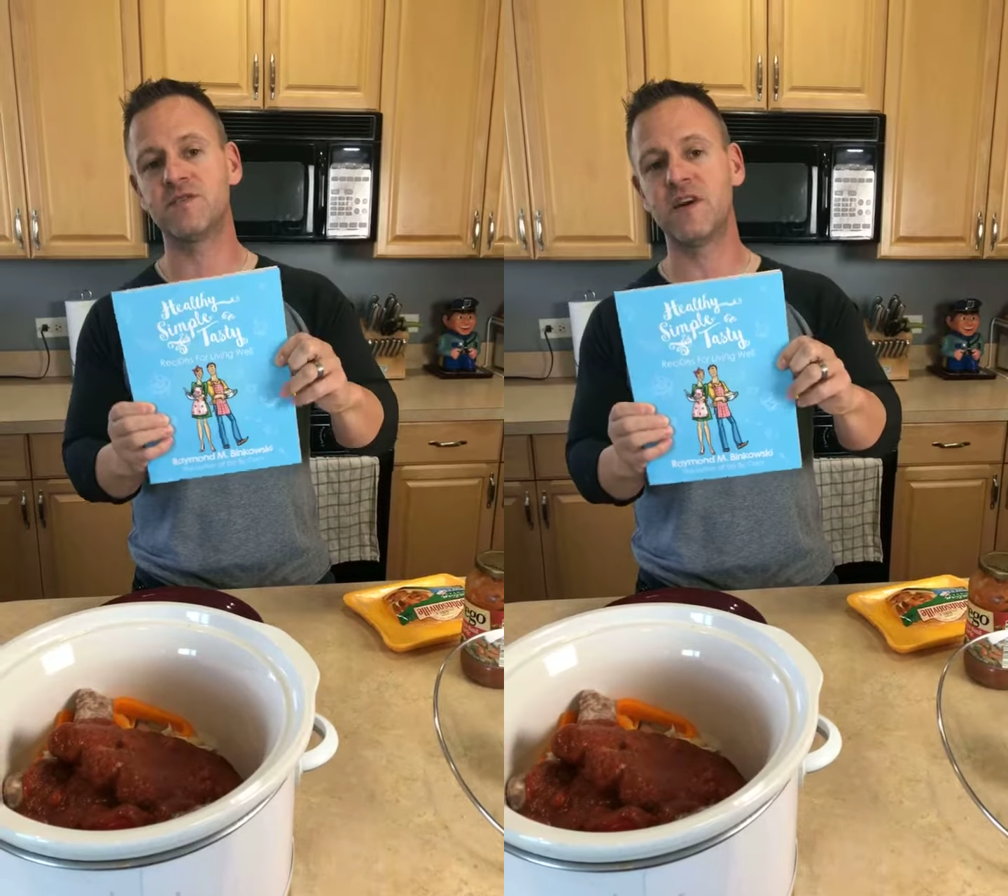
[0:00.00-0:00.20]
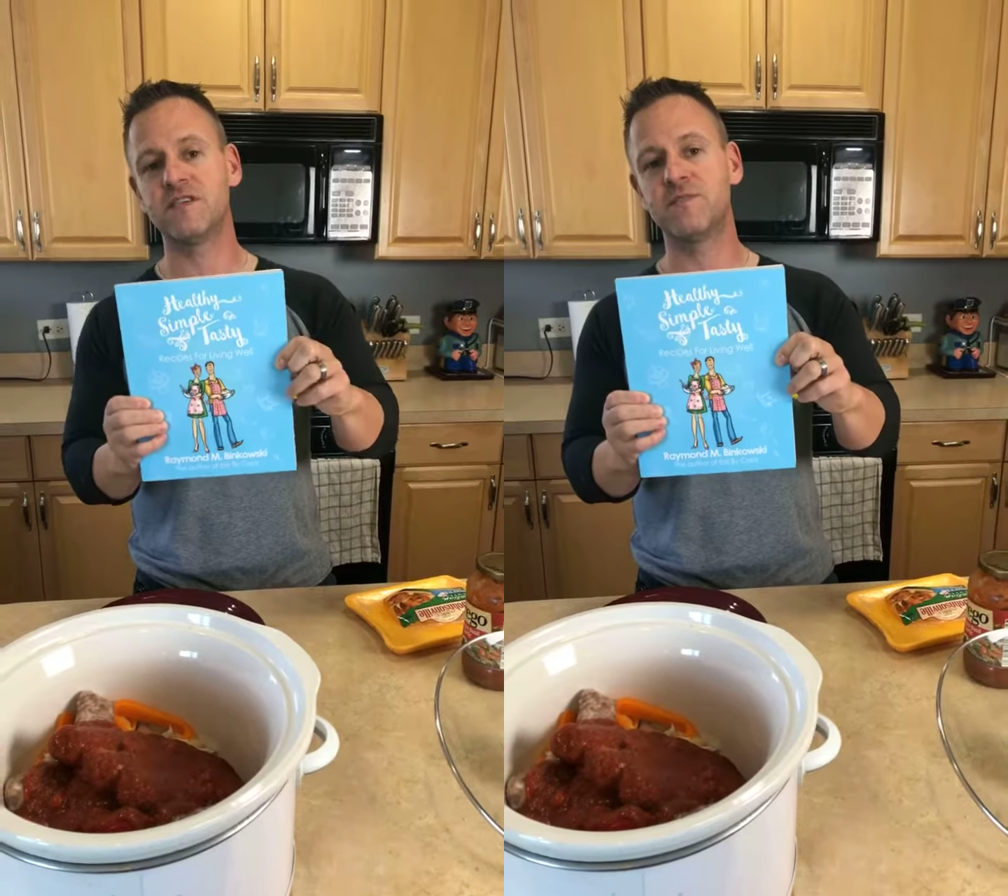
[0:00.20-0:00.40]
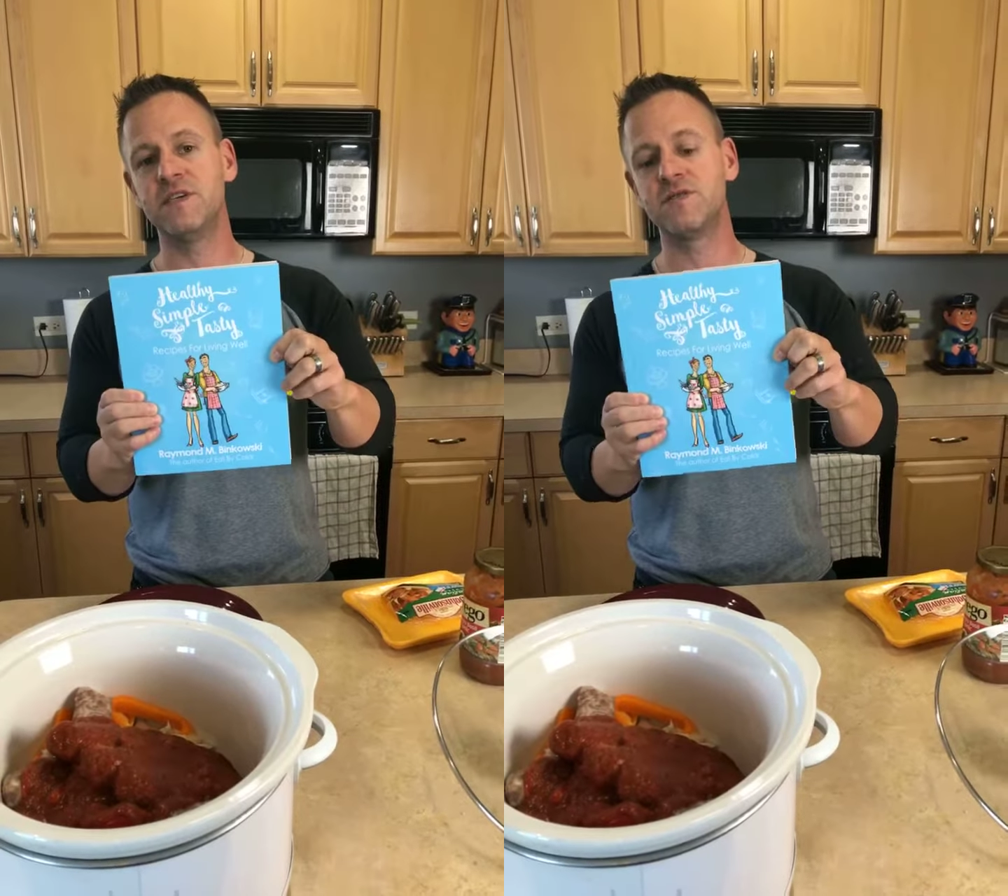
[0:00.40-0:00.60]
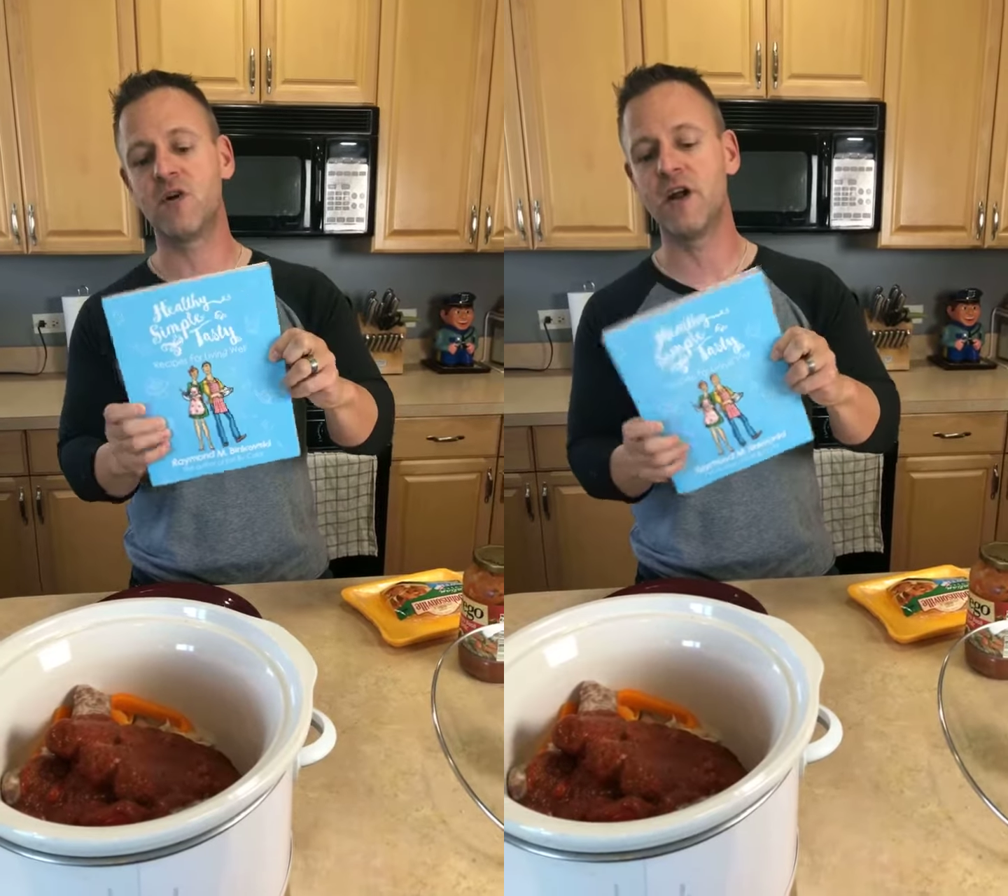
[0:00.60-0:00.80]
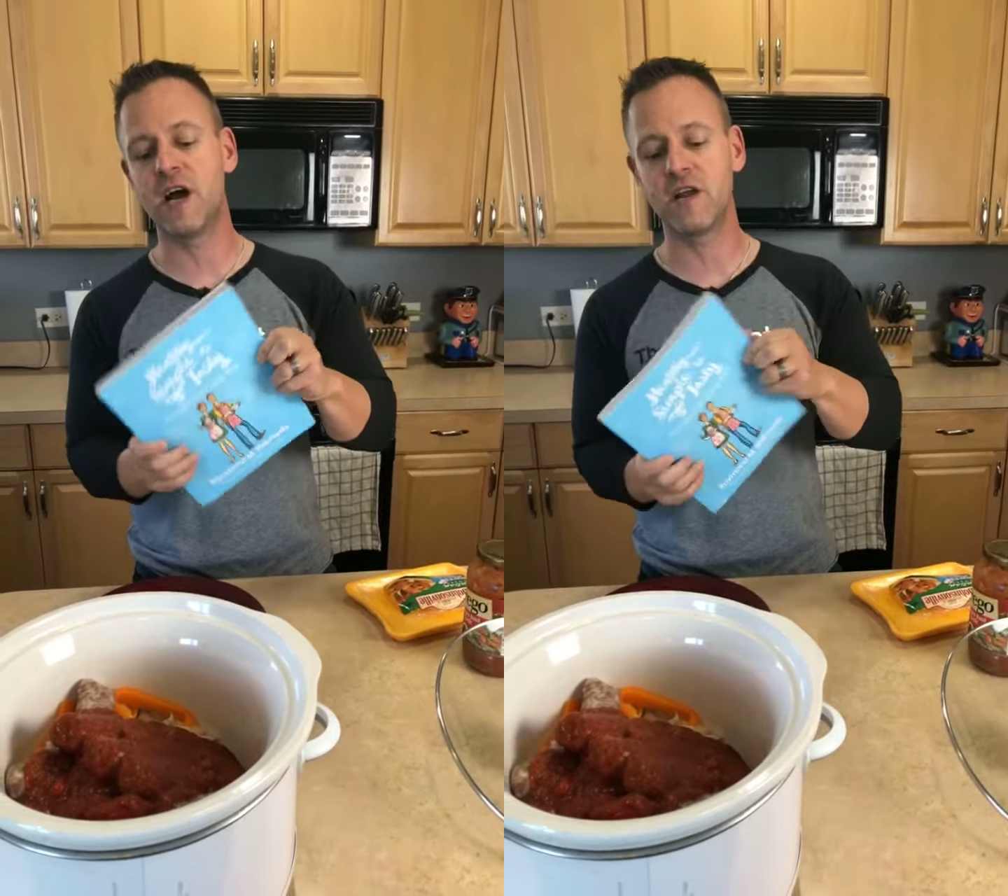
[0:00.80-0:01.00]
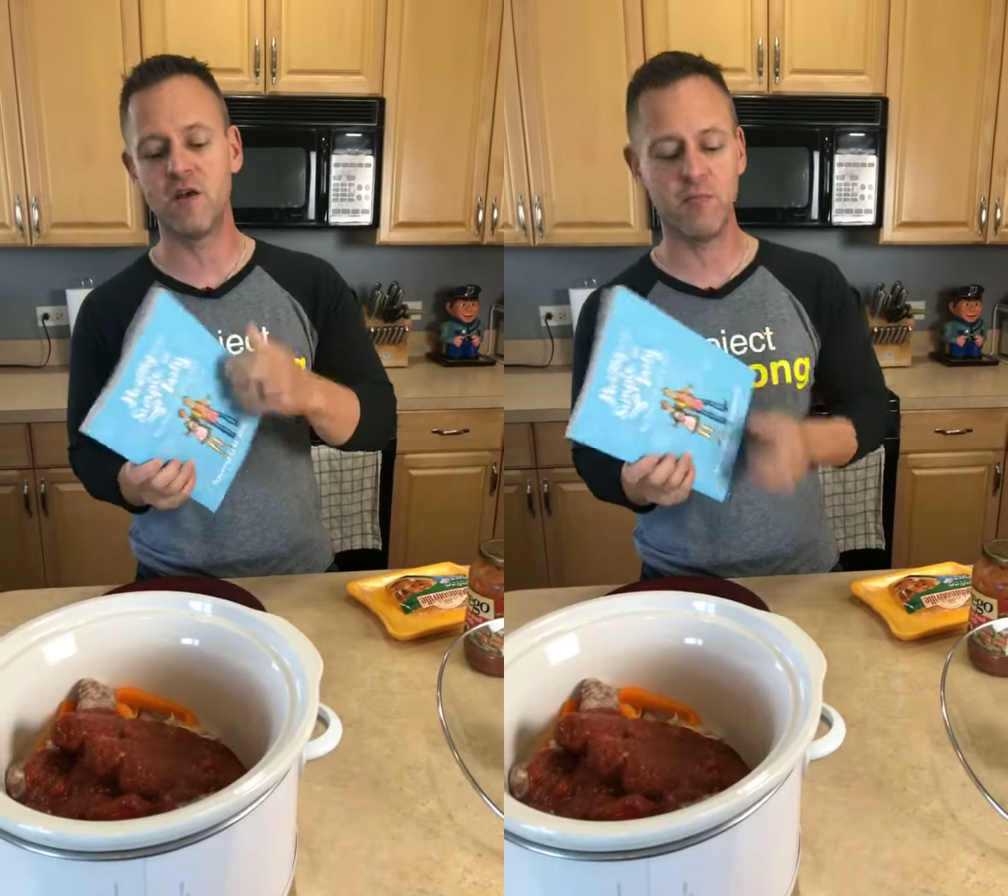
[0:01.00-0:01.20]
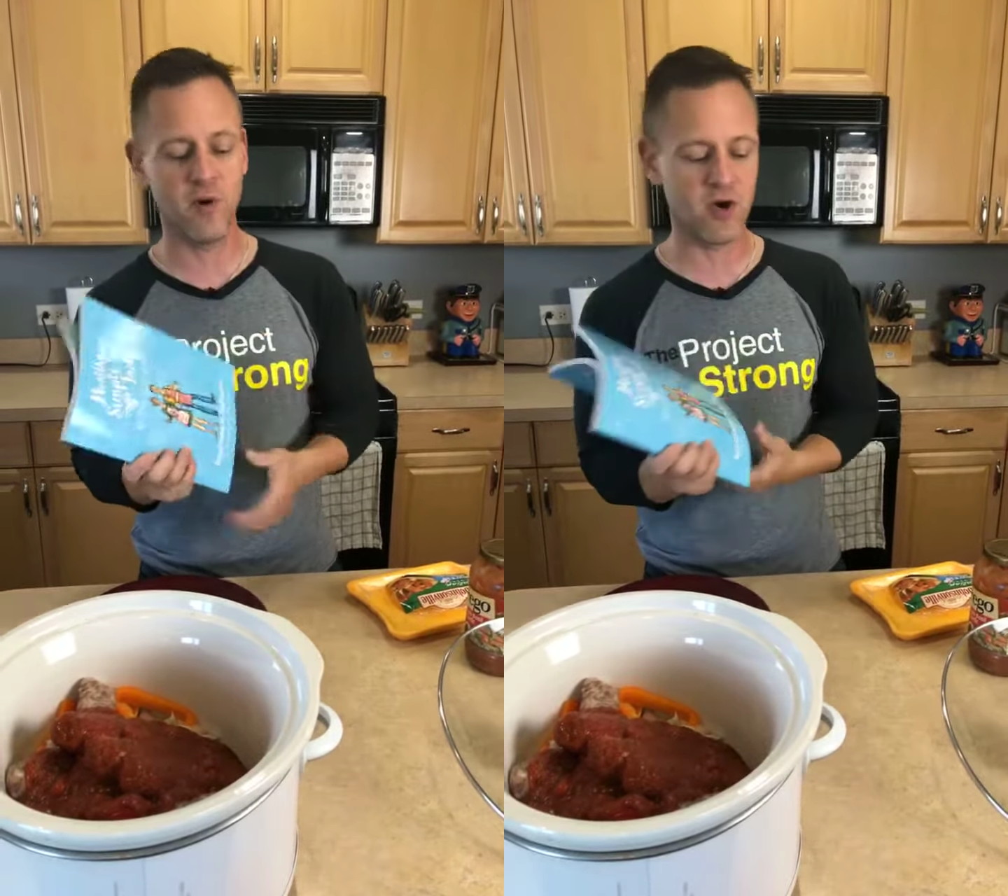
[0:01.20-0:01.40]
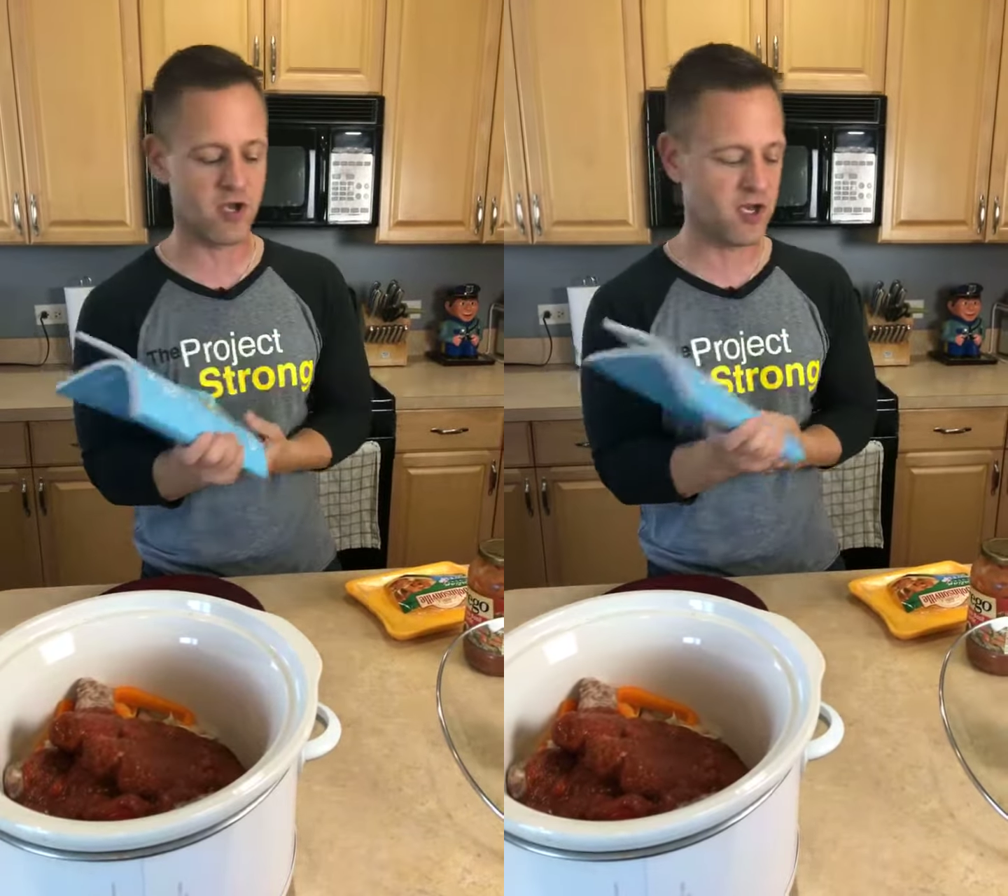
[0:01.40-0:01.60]
recipes right out of the
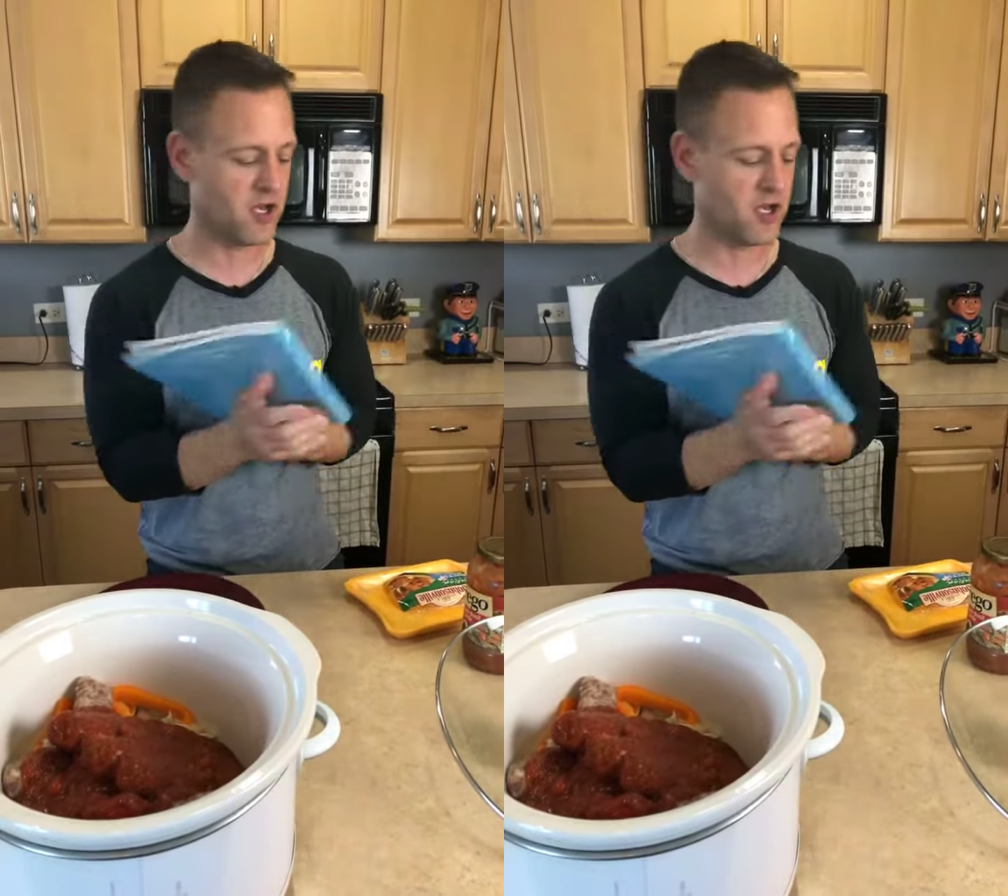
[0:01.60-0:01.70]
book.